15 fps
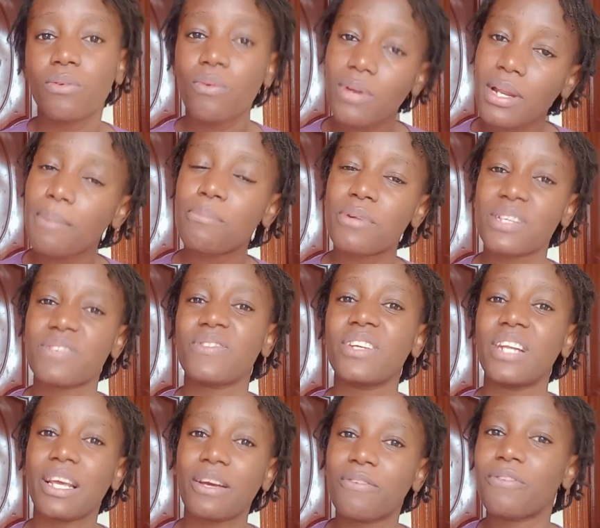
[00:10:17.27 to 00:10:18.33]
na breastfeed
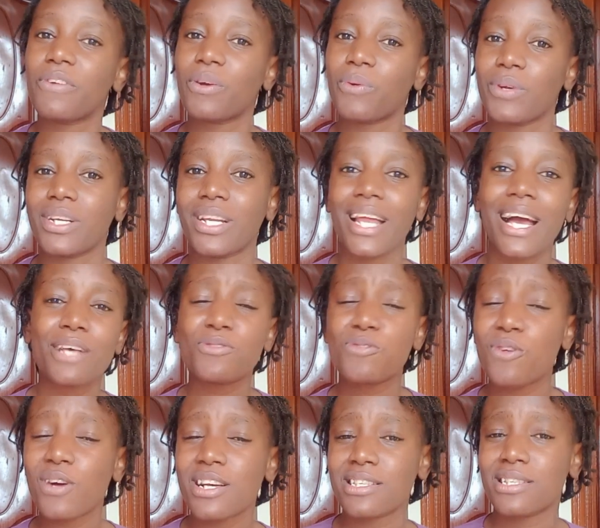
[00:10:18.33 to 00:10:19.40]
like frequently, as
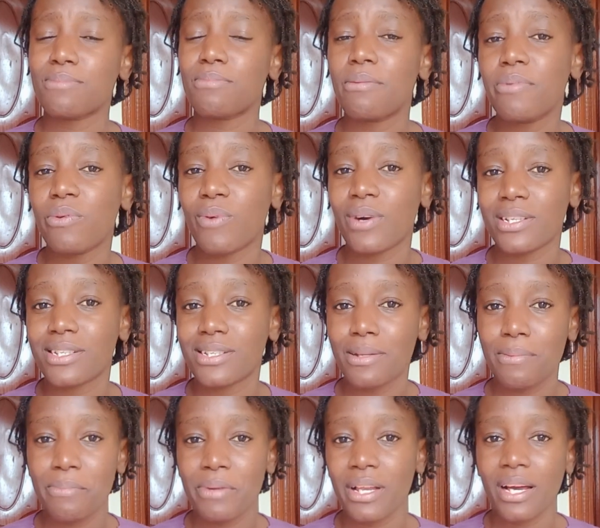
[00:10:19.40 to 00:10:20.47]
long as the baby wants the
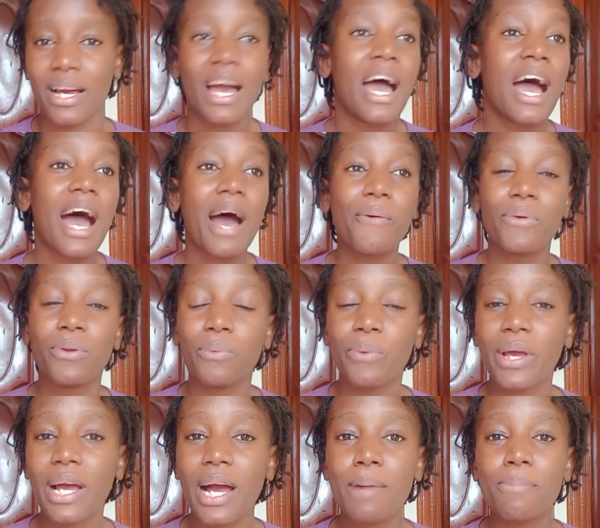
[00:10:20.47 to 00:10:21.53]
milk, I will
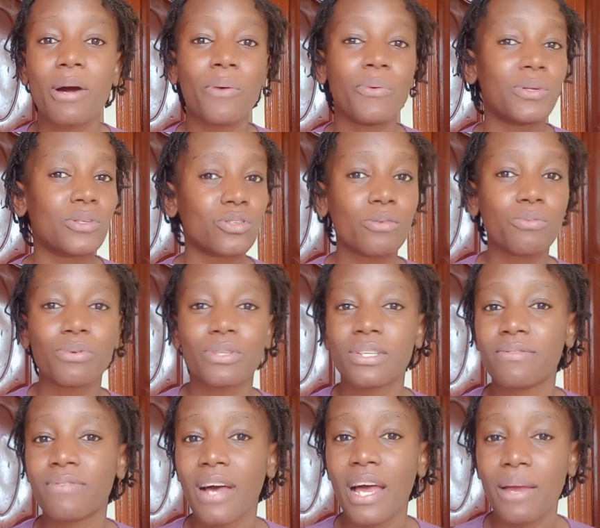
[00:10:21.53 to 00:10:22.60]
wake up, I will stop
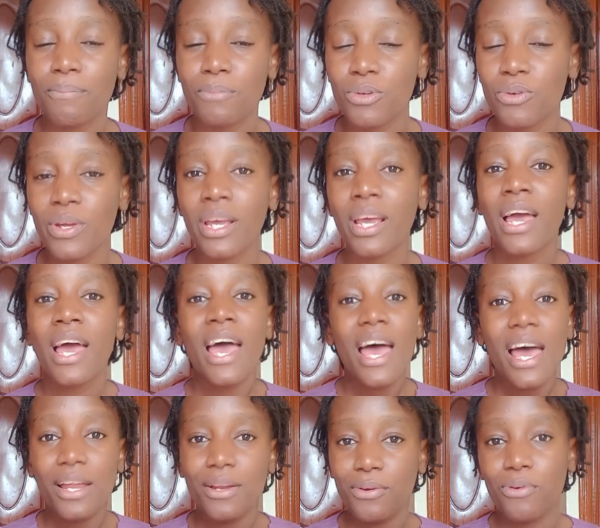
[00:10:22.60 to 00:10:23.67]
whatever I'm doing
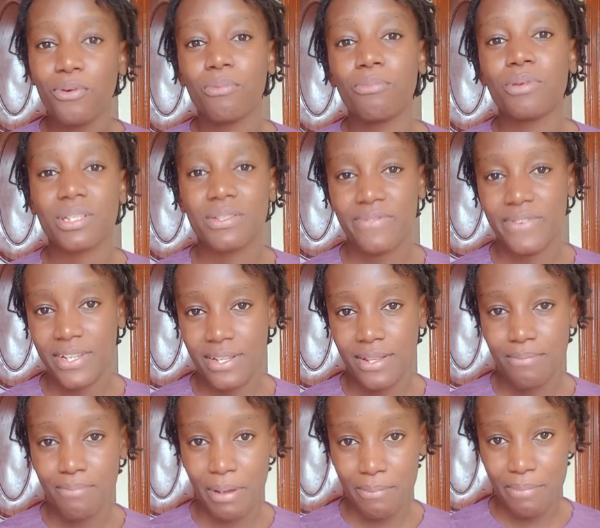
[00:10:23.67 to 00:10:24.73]
and go breastfeed
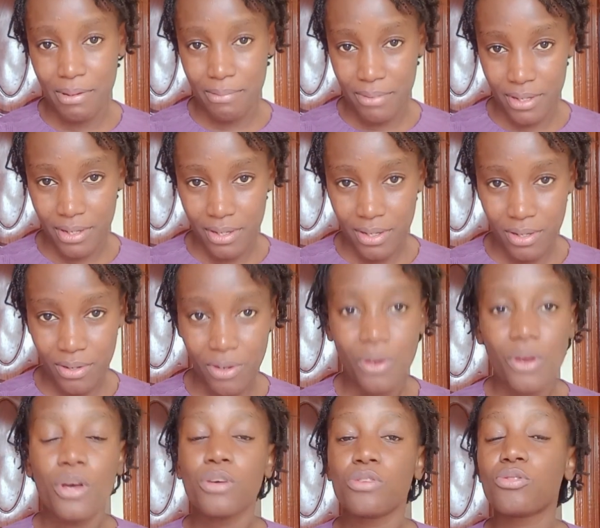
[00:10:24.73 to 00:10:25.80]
my baby.
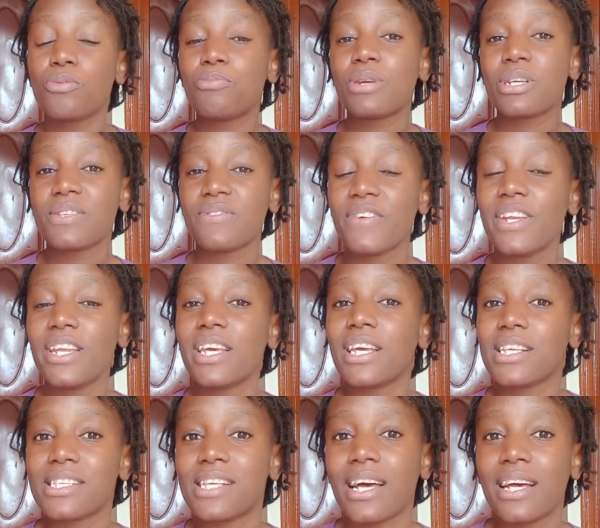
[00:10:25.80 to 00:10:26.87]
So
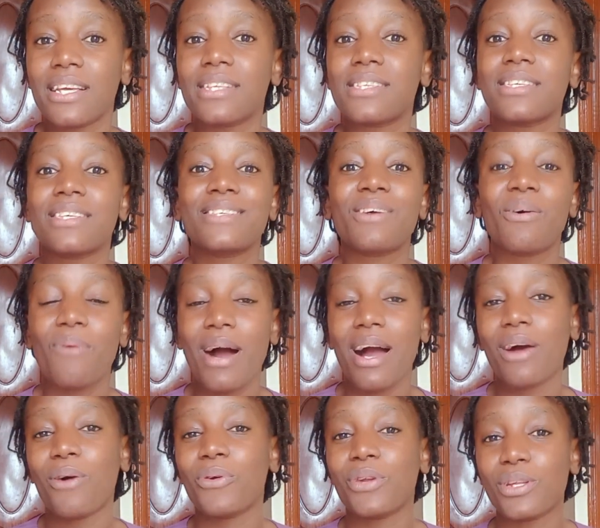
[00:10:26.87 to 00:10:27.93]
breastfeeding is a
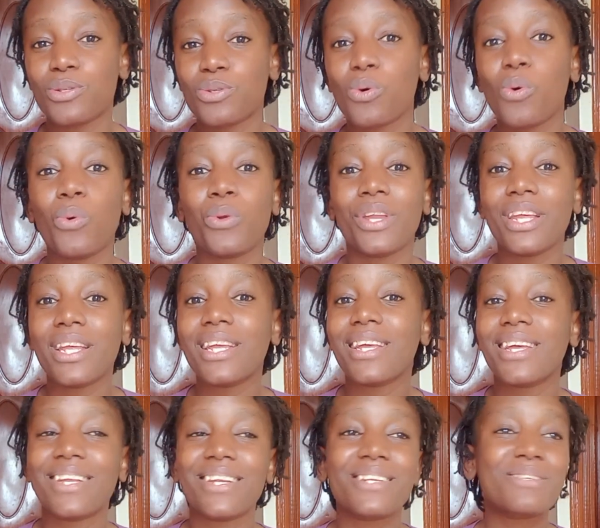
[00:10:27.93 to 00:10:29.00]
work on its own.
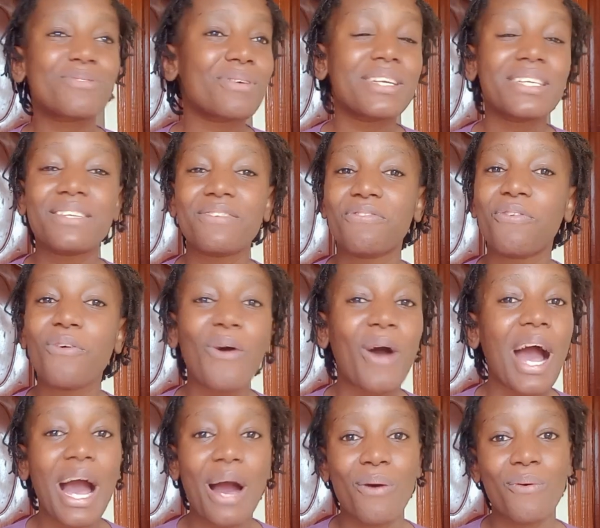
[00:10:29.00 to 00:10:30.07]
24
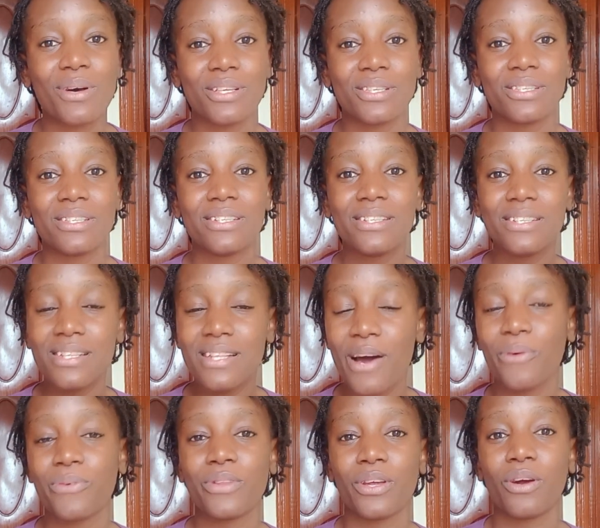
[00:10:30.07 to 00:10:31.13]
hours
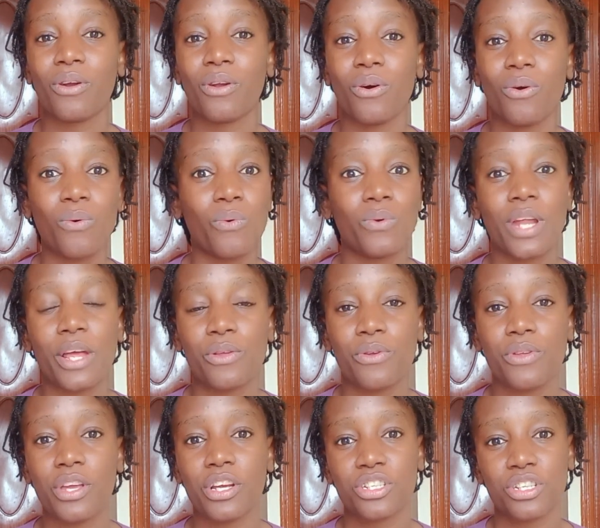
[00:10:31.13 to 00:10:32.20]
down the clock
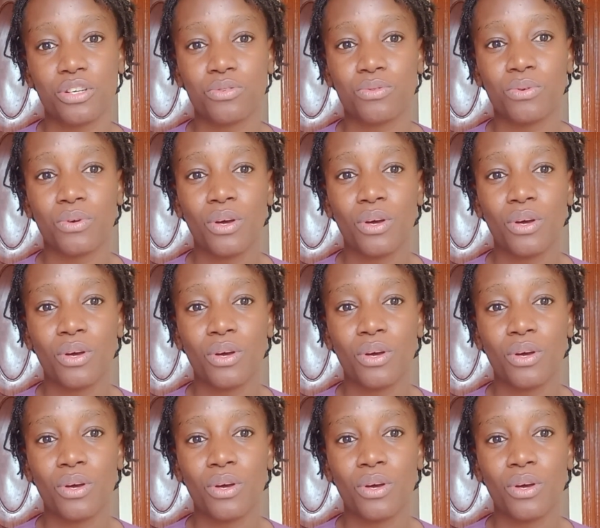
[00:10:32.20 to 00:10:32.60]
unanyonyesha tu.